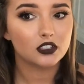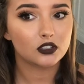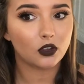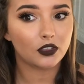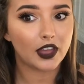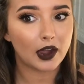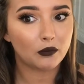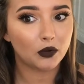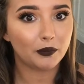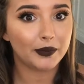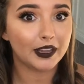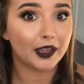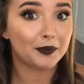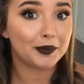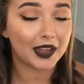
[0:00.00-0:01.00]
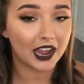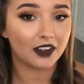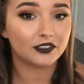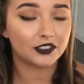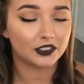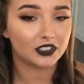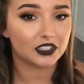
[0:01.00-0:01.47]
so that will be up
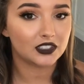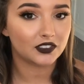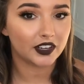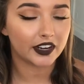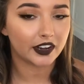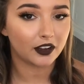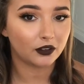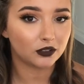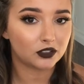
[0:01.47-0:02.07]
after this video,